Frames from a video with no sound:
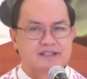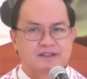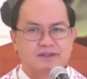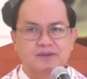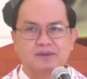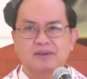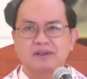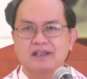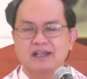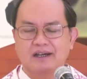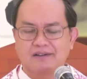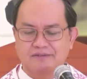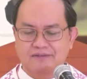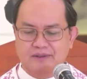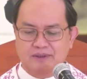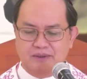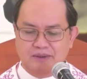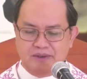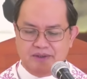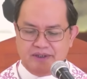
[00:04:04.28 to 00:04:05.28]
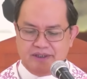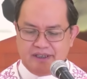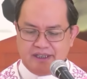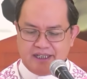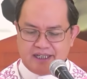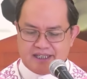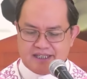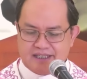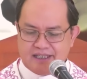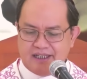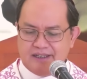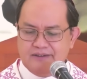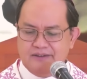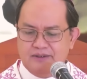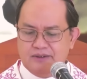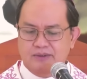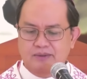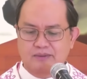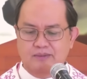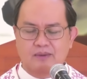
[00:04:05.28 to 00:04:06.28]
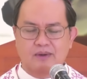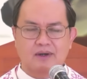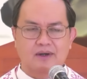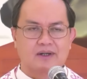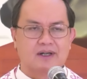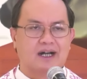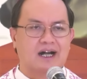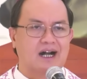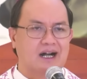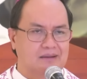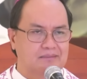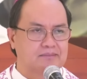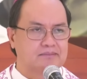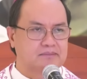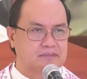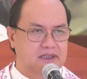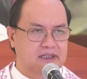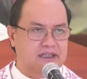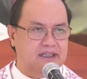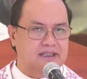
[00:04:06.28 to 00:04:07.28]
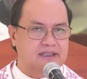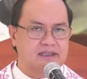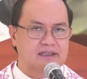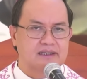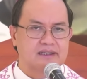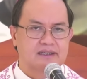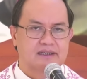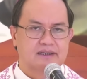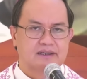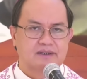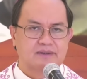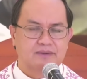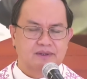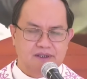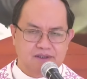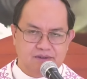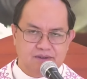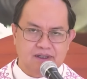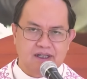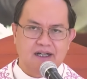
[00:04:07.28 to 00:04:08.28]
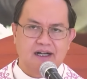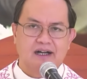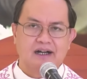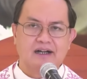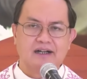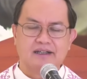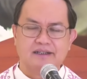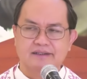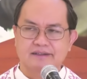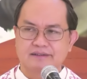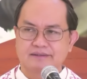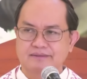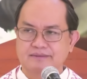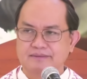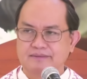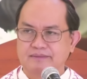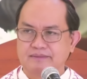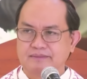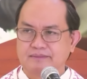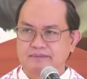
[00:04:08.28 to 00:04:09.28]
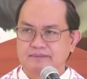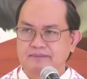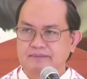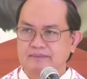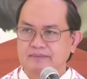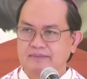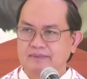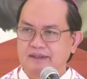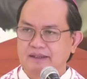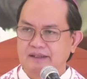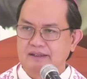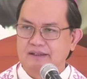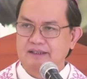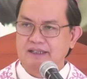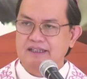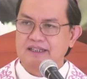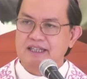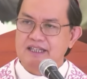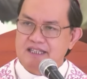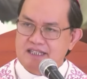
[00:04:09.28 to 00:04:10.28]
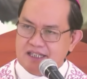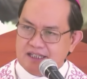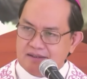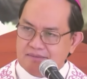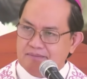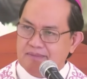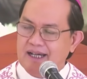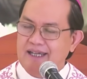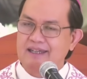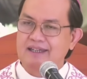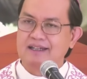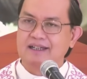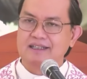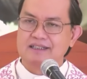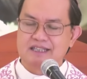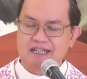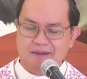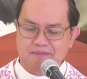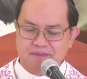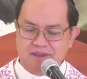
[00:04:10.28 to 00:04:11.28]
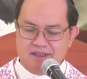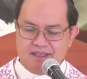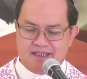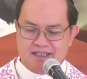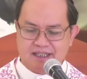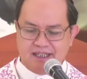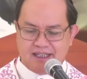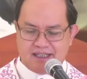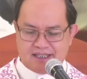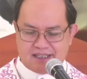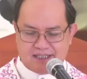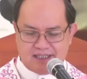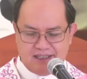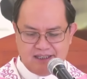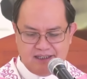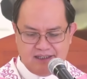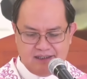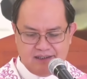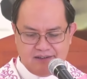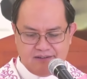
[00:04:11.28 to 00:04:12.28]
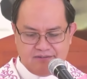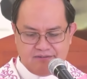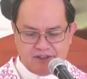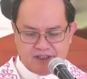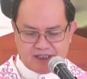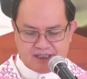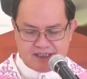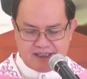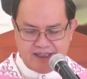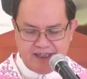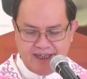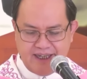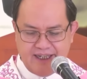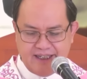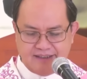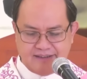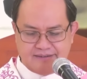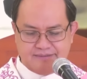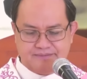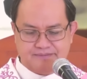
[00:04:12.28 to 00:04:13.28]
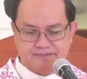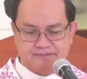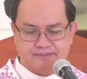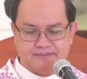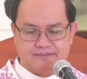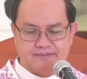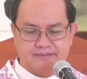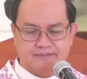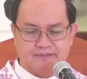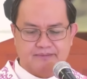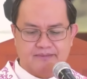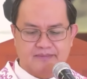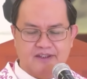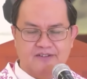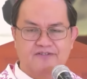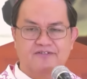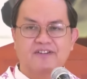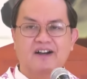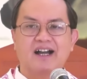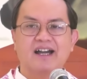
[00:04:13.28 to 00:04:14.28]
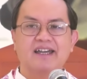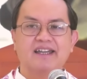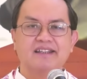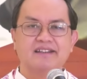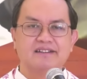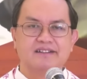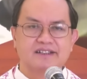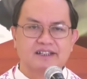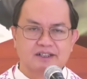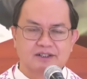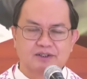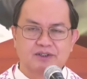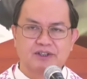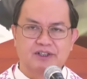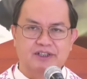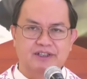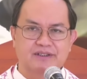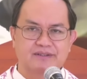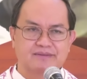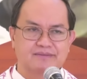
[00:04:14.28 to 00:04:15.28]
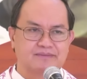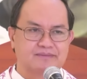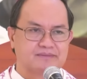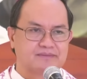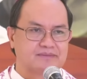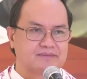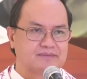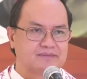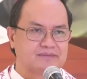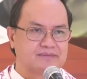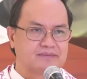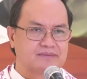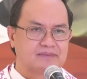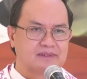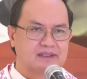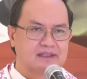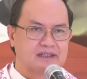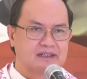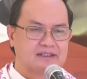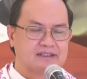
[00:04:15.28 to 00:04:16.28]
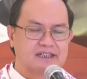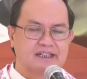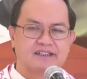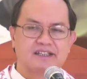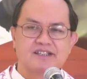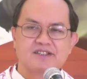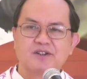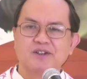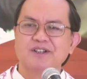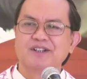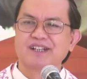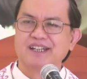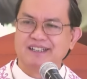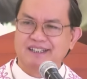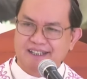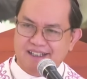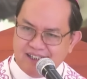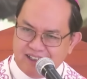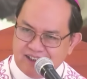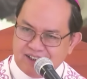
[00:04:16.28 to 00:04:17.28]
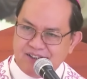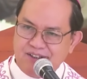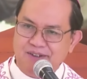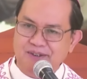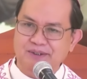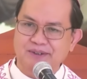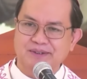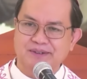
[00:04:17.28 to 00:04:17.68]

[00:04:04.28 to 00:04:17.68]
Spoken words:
to love goodness, and to walk humbly with your God." That is in Micah chapter 6, verse 8. Find the good that is already in you.